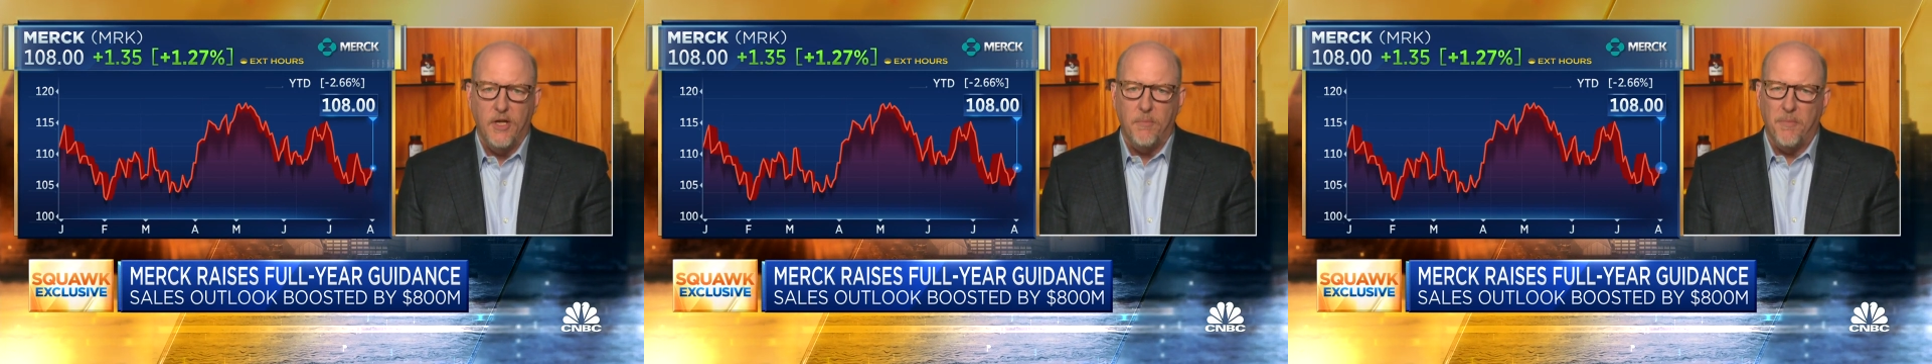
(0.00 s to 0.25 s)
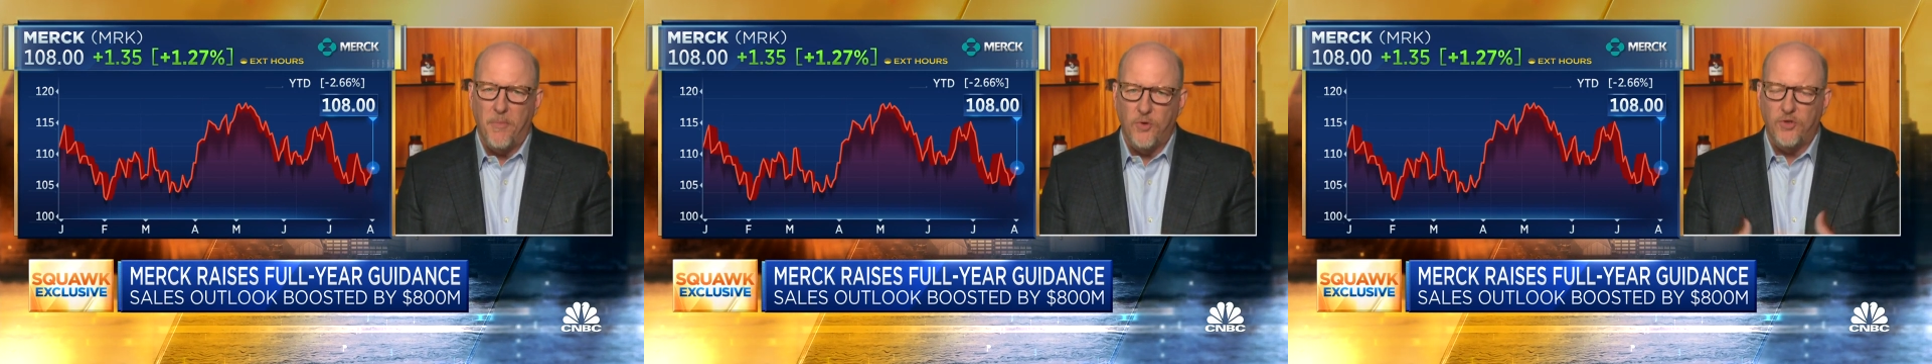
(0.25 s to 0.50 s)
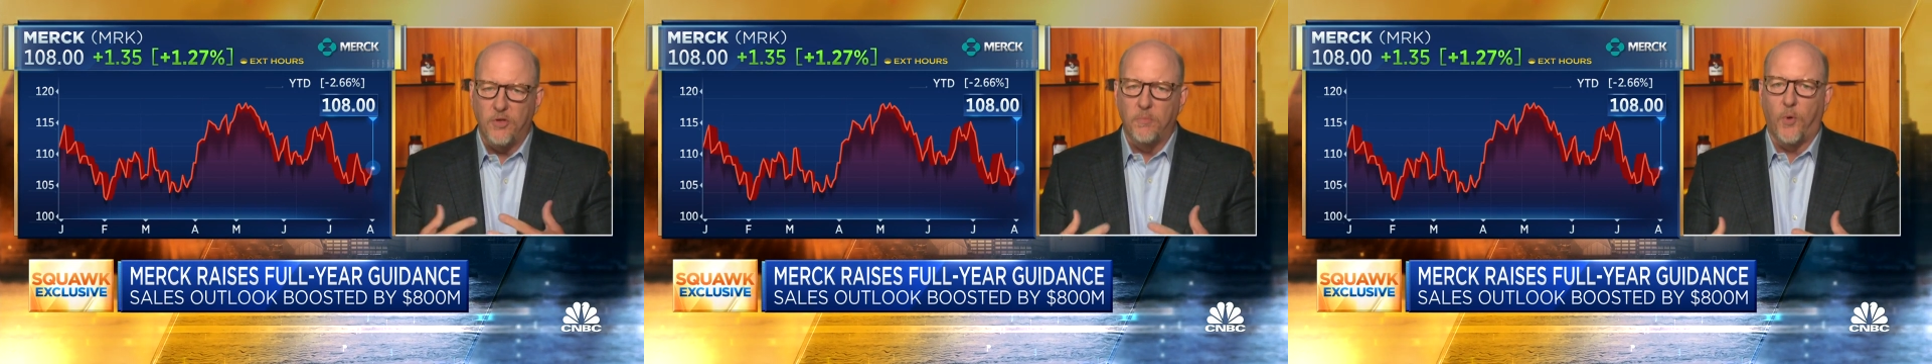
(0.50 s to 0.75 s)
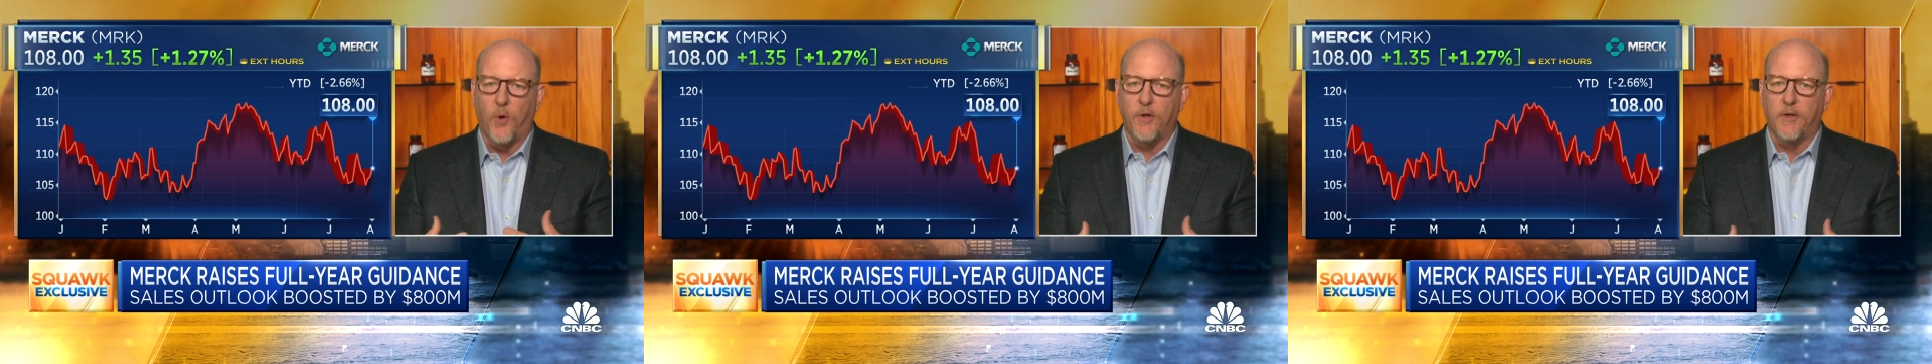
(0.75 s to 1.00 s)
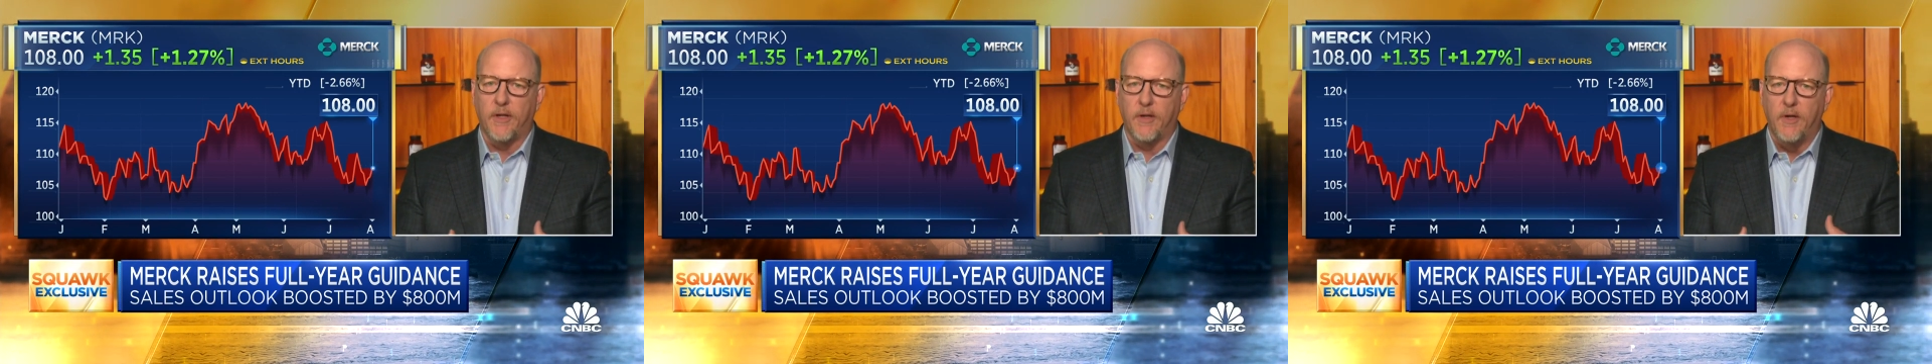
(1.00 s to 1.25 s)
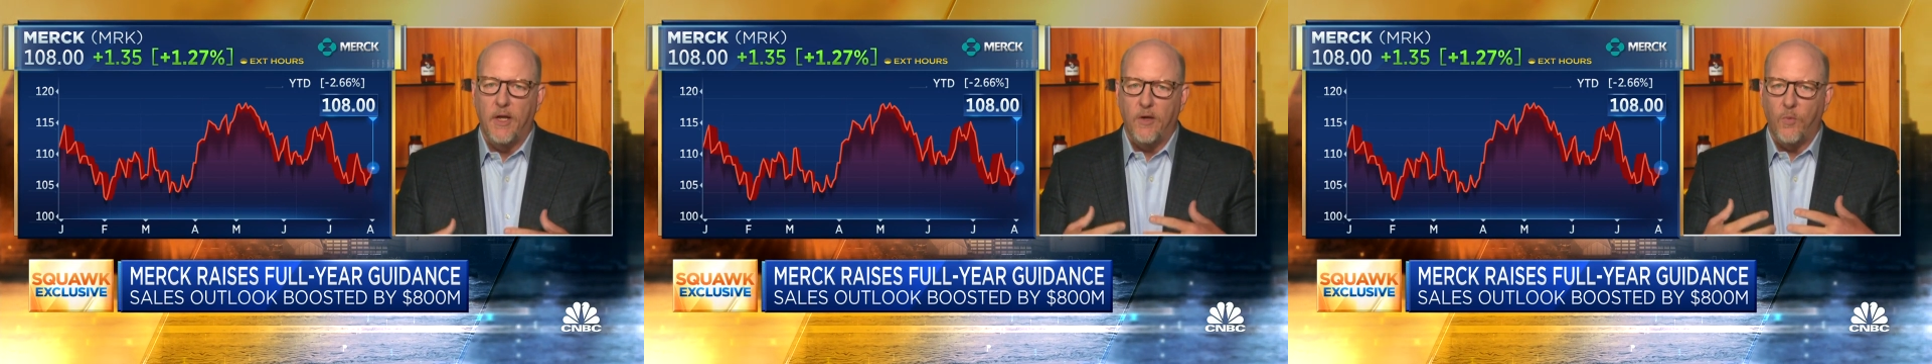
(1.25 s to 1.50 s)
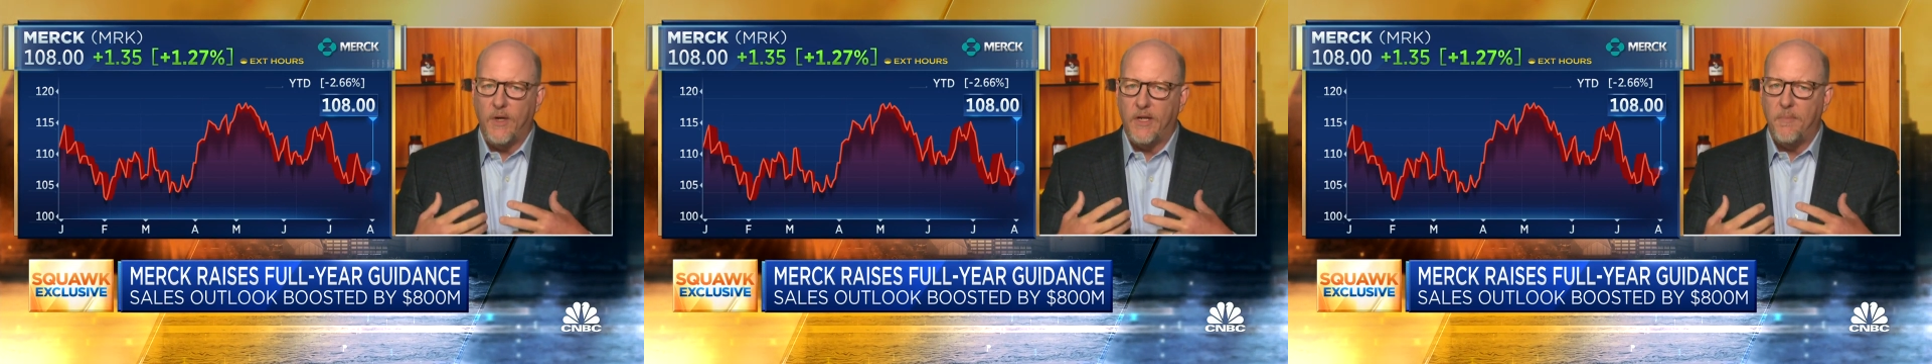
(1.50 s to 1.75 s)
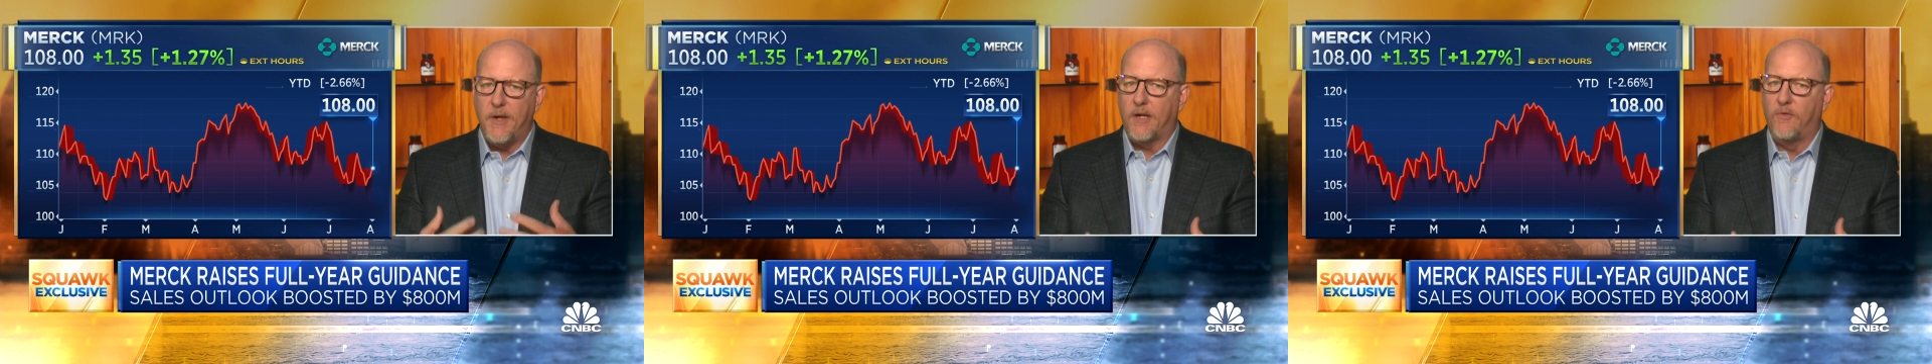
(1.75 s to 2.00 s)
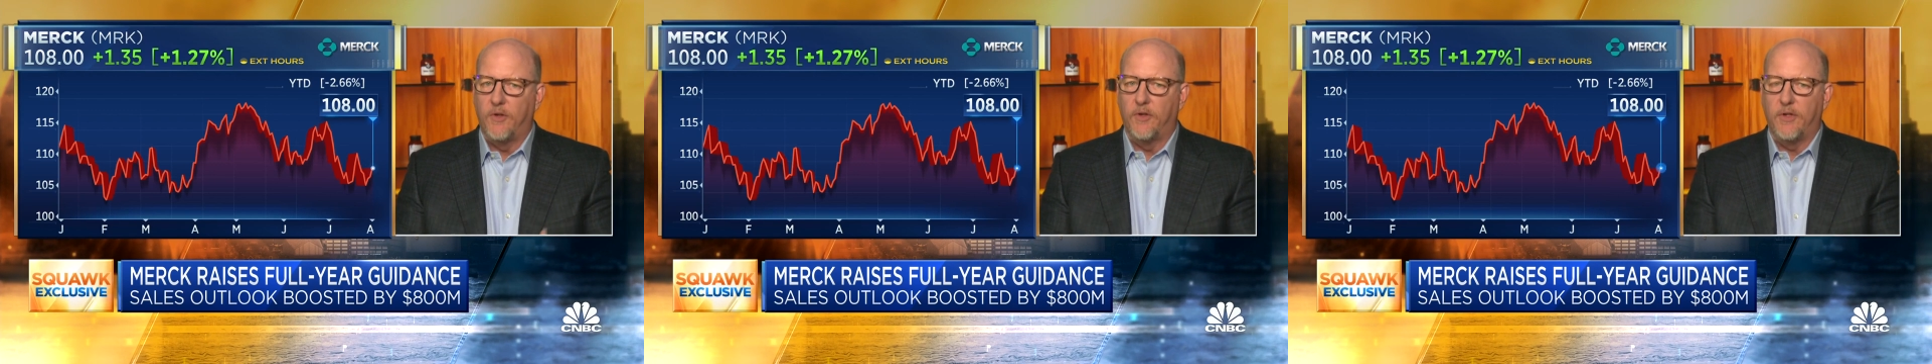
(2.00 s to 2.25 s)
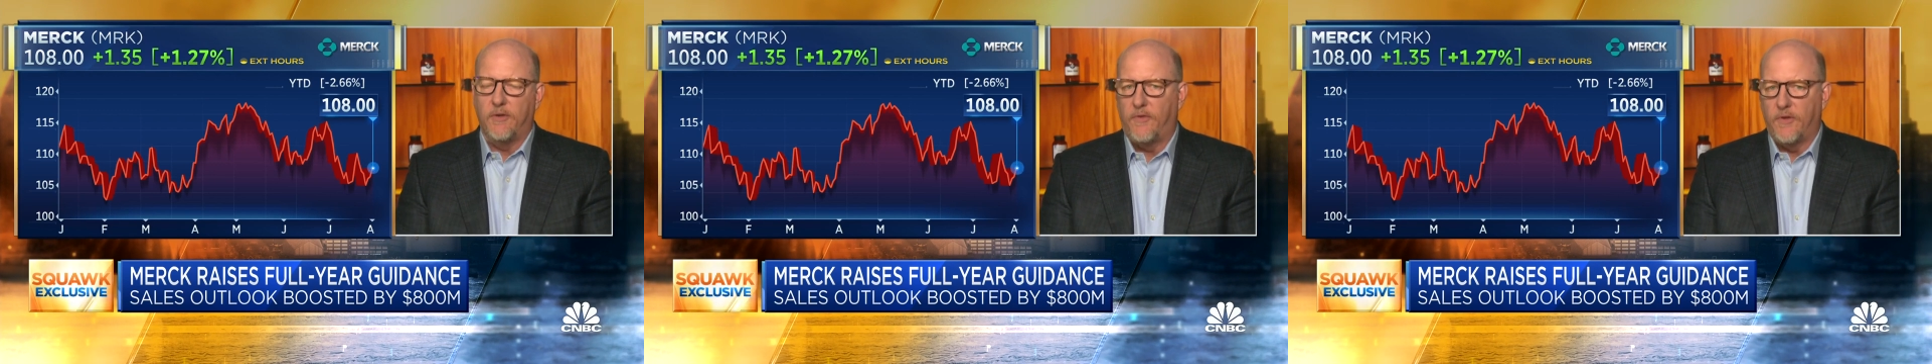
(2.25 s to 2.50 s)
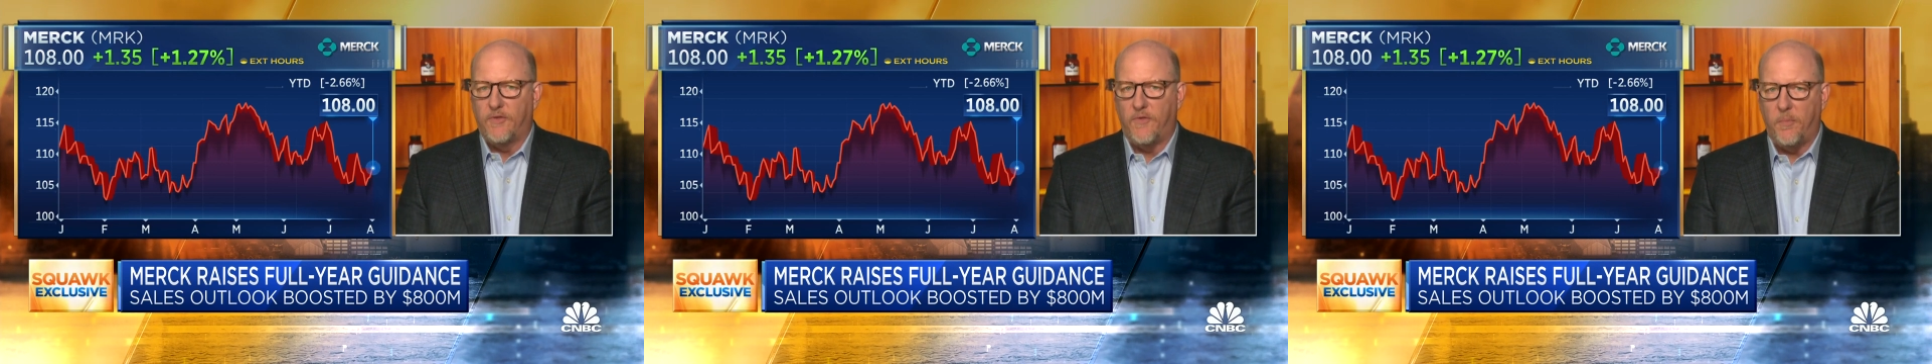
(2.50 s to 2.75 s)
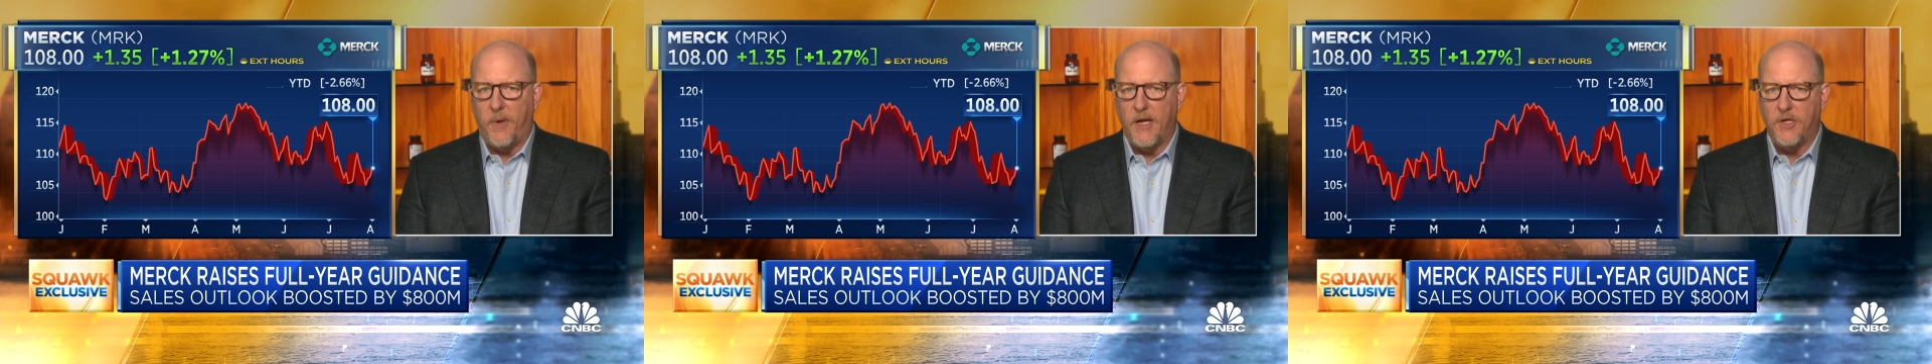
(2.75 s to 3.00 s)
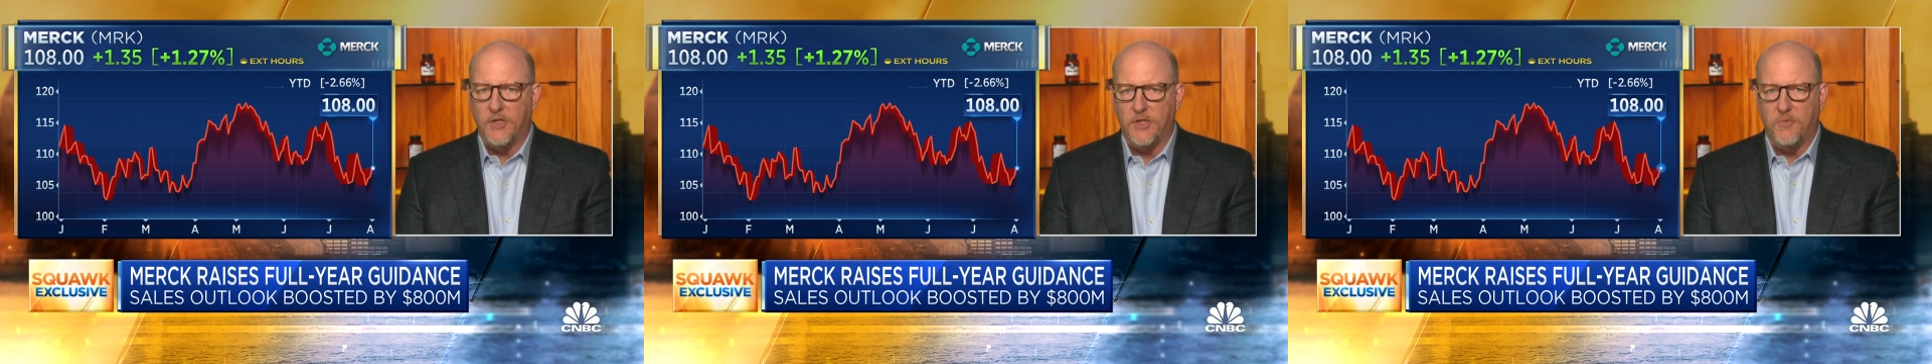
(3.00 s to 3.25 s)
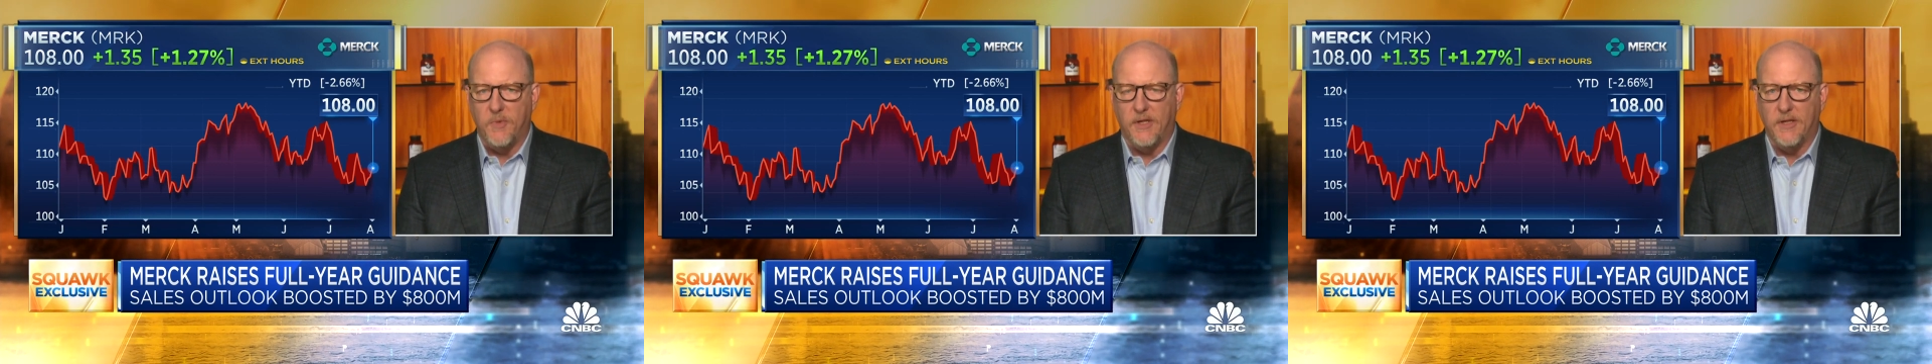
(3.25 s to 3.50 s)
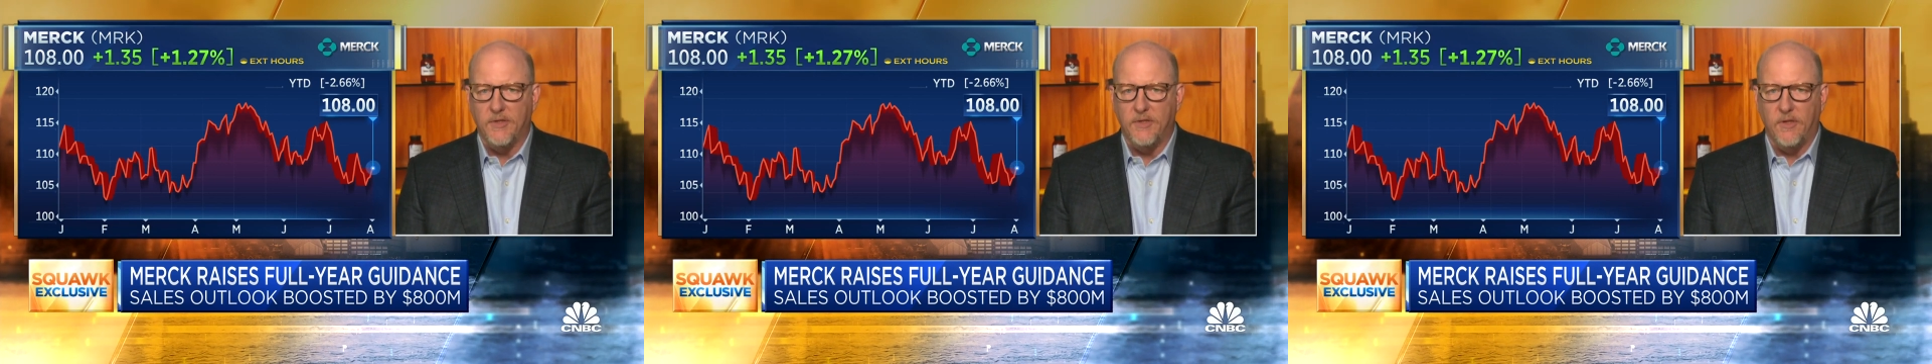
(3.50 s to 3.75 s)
But most importantly, we can make a real difference for patients because,